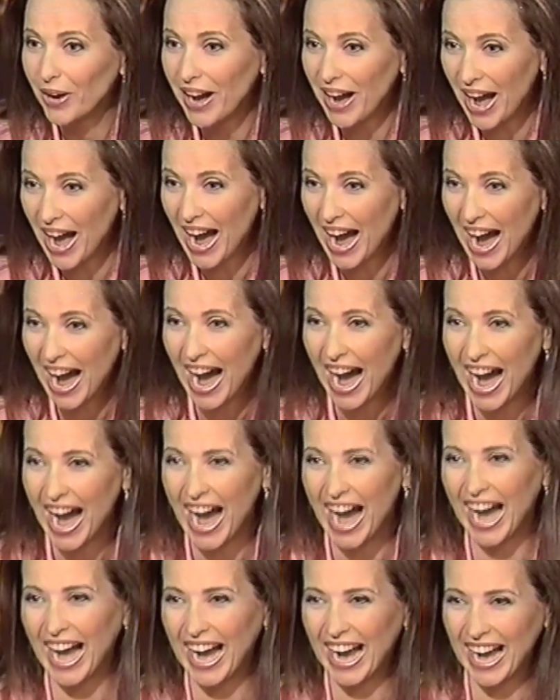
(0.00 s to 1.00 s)
true. That's
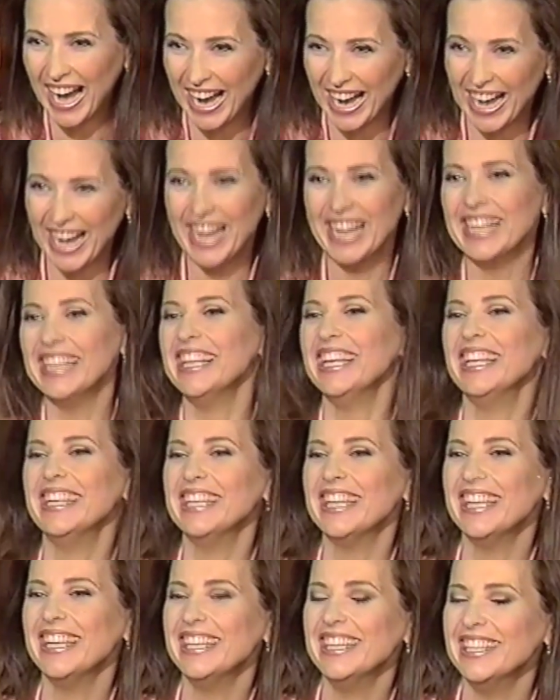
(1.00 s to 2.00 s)
true. That's
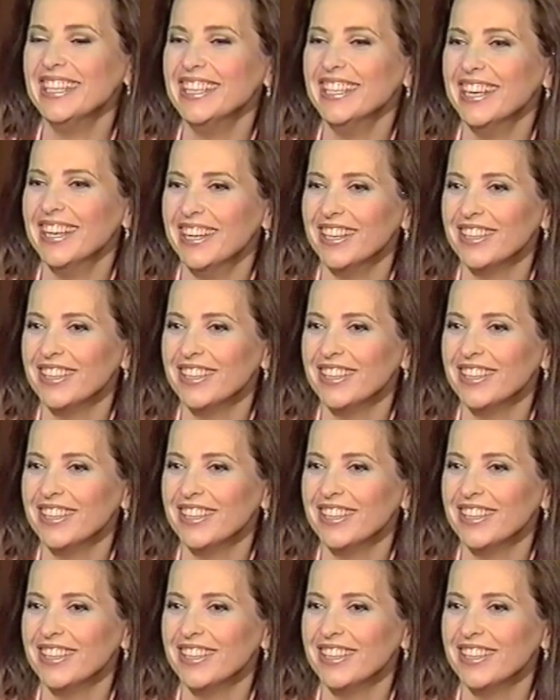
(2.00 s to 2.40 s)
certainly true.